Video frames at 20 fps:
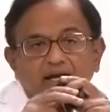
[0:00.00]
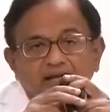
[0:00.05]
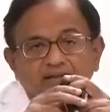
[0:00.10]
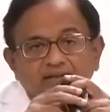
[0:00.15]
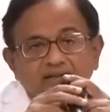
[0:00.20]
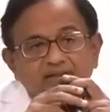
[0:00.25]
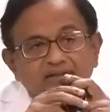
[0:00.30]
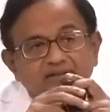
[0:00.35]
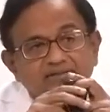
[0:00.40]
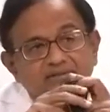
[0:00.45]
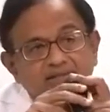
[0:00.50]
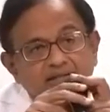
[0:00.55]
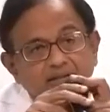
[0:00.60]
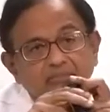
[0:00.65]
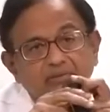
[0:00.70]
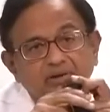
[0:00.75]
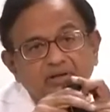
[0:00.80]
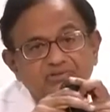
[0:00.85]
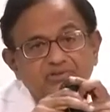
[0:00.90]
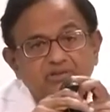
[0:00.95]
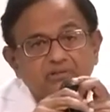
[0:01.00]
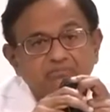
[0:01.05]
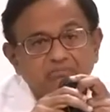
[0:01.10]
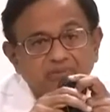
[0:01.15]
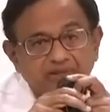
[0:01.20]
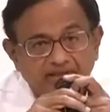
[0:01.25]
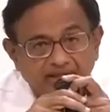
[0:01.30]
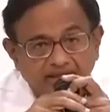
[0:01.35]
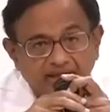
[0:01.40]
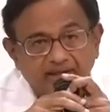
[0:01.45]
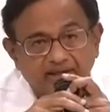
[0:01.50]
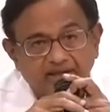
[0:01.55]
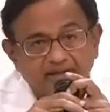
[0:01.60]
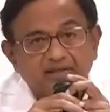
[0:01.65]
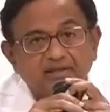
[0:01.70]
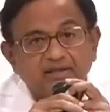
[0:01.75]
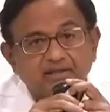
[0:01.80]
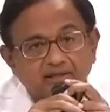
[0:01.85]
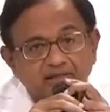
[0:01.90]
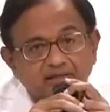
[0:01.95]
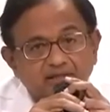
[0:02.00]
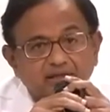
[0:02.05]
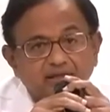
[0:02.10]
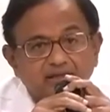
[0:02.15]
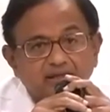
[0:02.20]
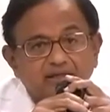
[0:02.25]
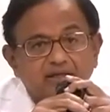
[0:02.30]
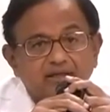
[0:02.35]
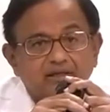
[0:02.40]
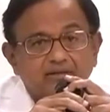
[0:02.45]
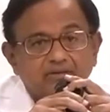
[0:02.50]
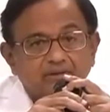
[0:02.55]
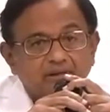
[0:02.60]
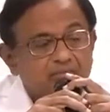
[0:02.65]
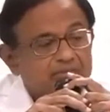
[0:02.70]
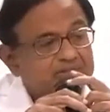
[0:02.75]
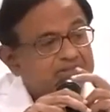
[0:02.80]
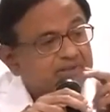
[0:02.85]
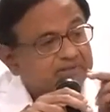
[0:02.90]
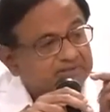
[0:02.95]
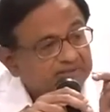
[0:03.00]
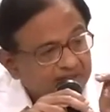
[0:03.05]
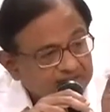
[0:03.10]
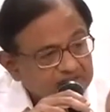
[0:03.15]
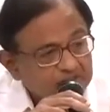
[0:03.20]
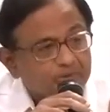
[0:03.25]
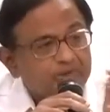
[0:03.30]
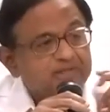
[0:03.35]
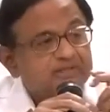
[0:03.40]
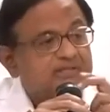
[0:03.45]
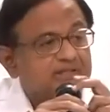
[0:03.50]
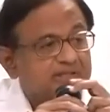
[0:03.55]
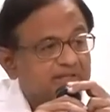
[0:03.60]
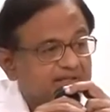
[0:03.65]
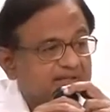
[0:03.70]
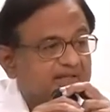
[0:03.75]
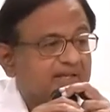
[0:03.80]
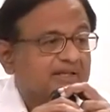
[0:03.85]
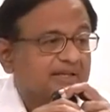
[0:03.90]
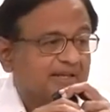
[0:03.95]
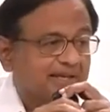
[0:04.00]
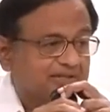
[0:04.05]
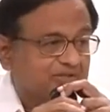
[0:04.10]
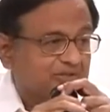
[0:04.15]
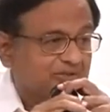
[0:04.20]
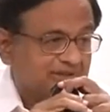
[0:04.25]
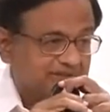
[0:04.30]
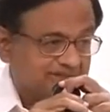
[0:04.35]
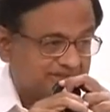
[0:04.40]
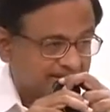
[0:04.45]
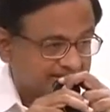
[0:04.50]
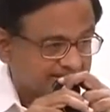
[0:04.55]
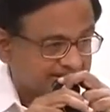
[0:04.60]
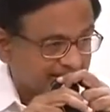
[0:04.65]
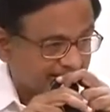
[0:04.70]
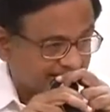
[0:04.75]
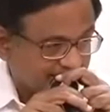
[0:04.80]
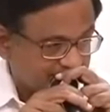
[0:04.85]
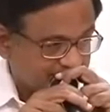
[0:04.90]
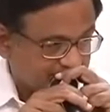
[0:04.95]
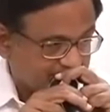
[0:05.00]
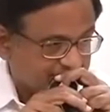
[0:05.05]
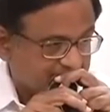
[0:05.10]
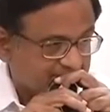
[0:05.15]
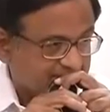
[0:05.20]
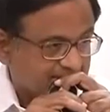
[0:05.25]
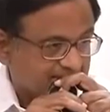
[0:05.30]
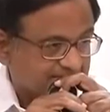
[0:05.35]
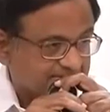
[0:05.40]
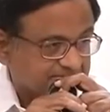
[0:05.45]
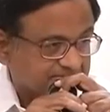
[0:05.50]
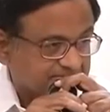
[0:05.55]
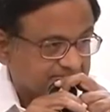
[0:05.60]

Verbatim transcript: I think the celebration began when Mr. Yashwant Sinha declined to contest elections.